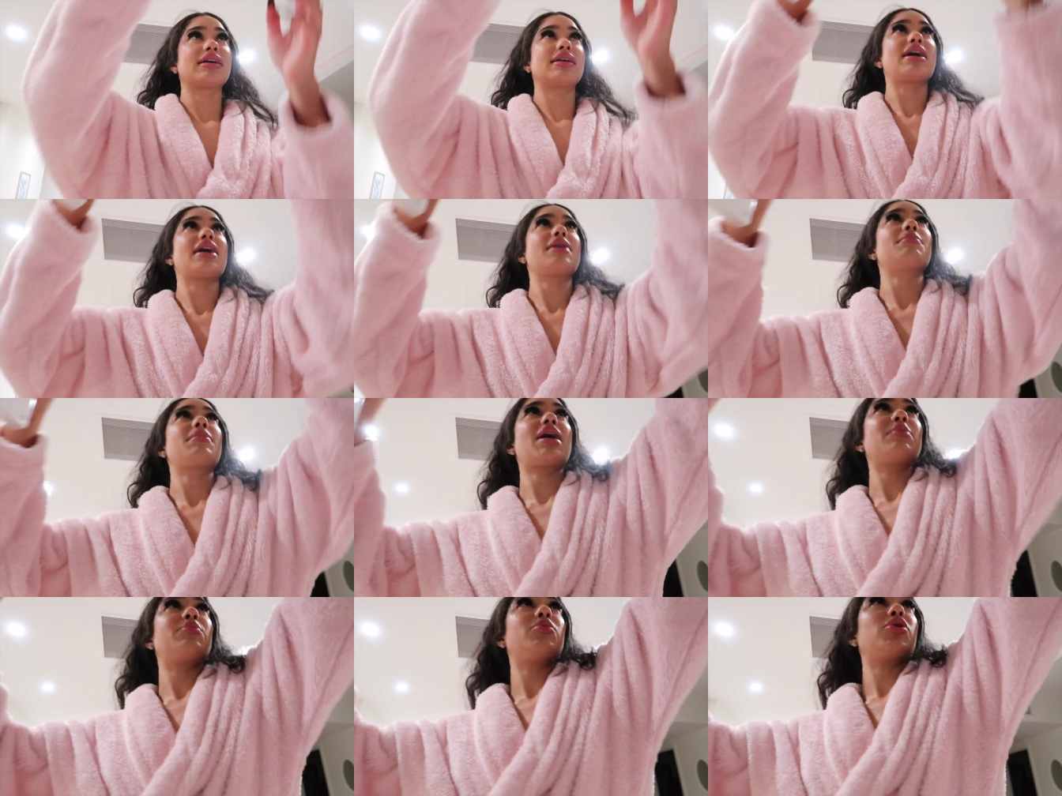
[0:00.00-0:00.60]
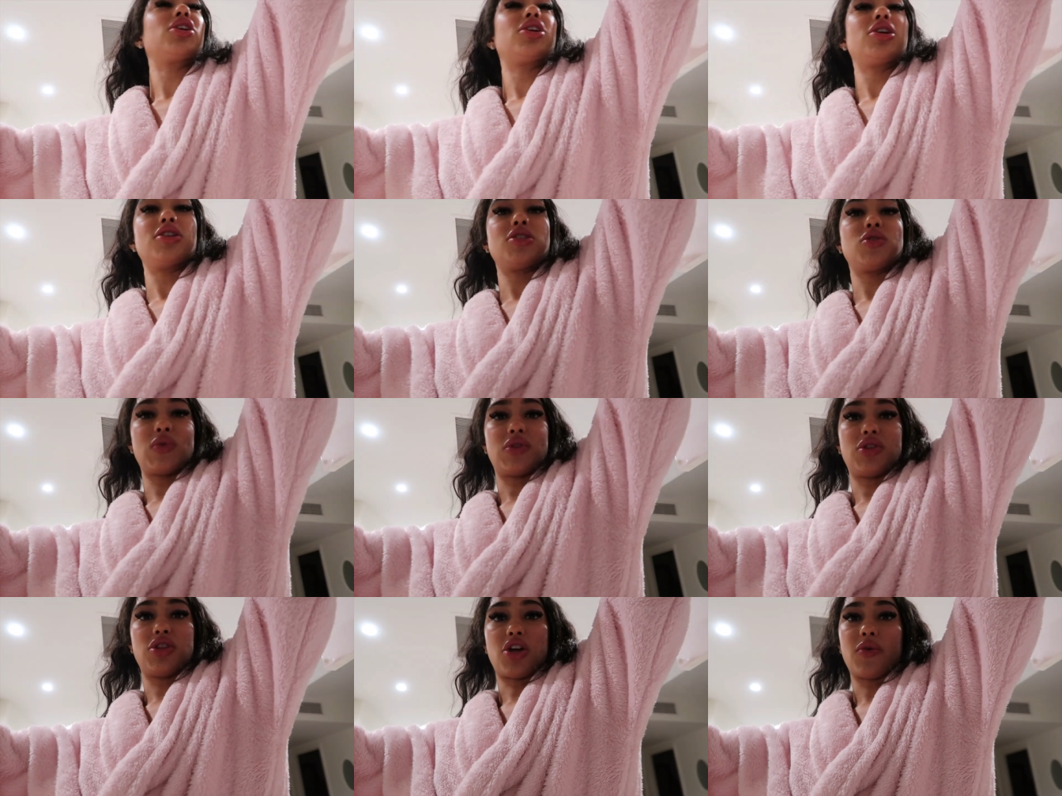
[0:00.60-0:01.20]
get my burgers
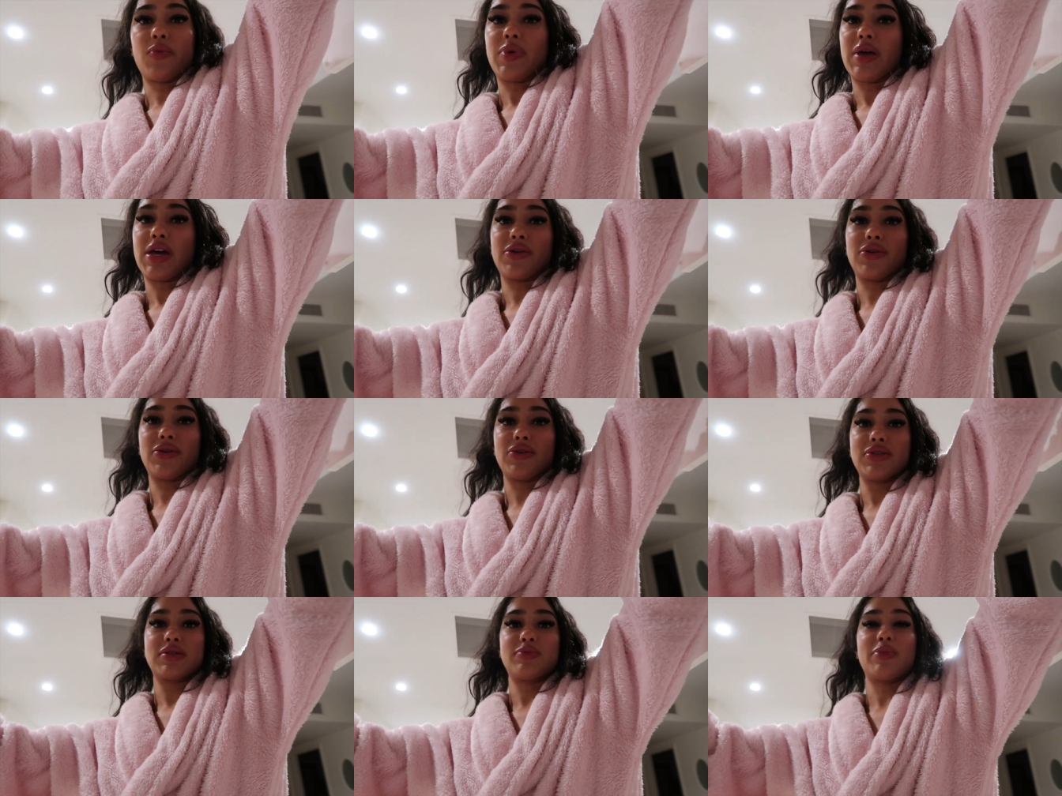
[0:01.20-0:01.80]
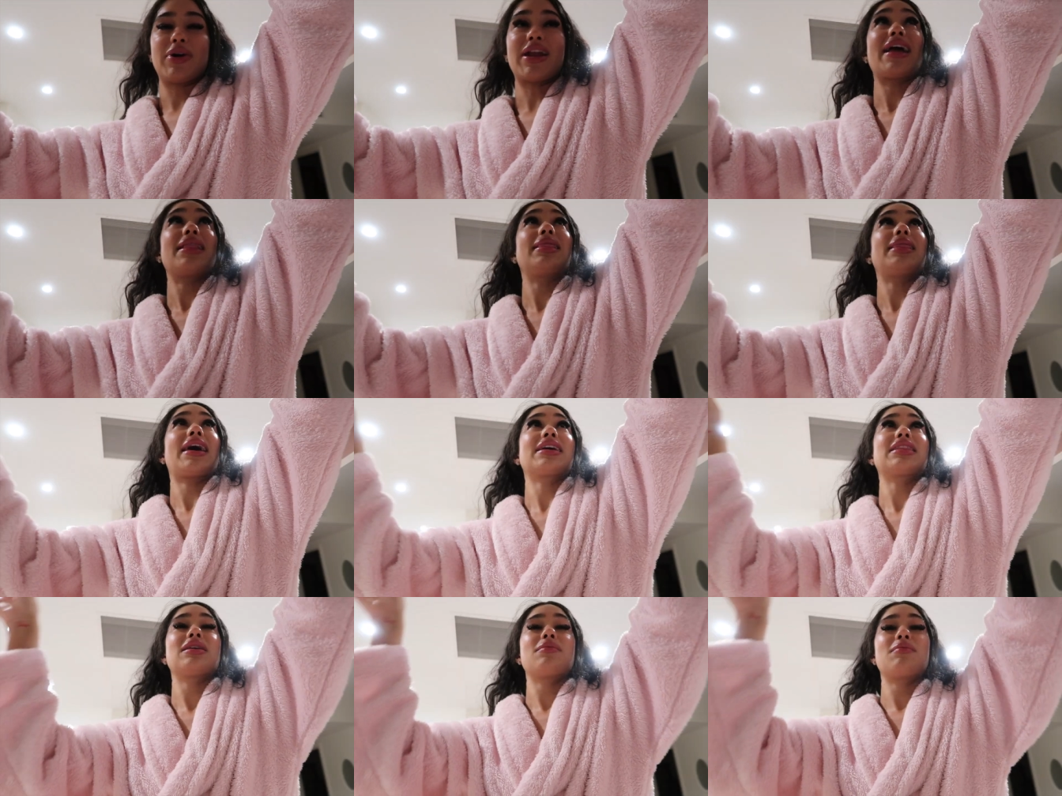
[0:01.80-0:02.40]
with no pickles, but I
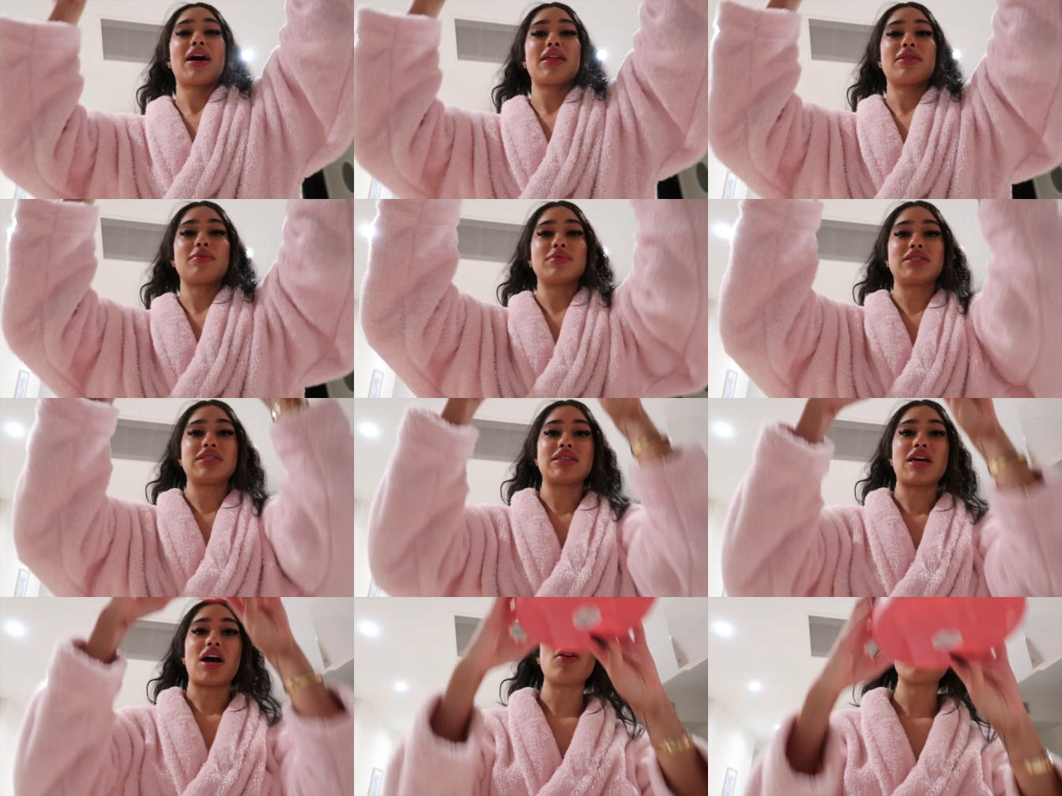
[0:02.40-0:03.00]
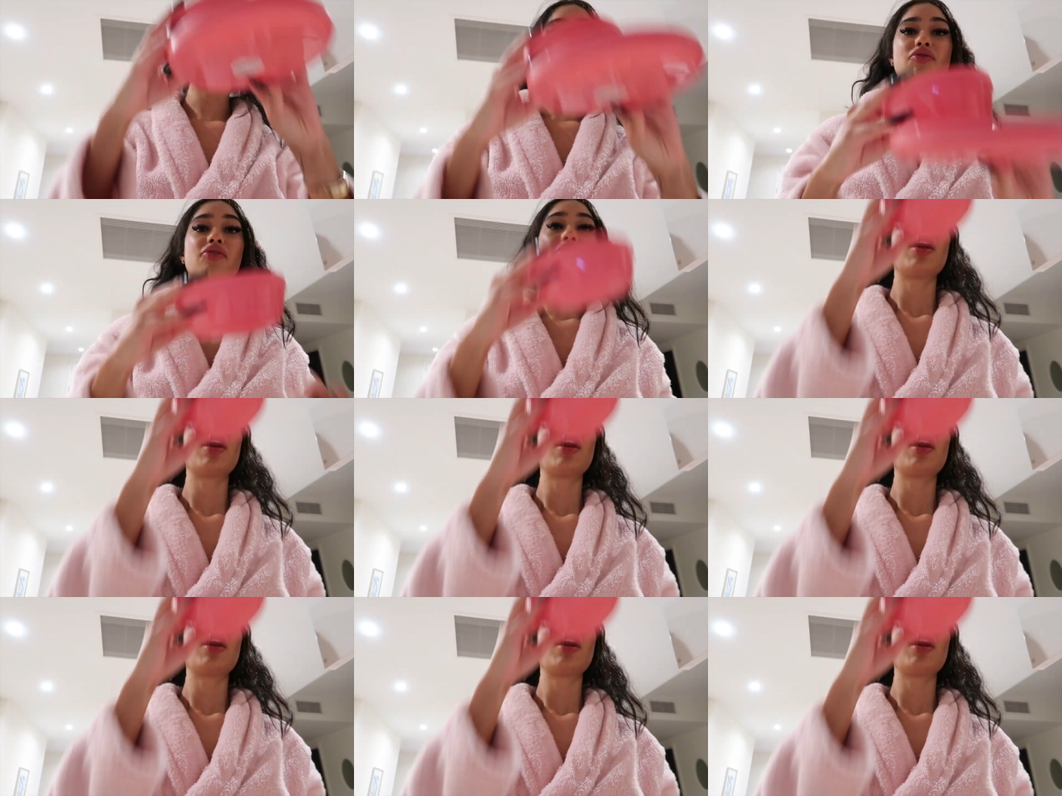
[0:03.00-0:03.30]
like them by themselves.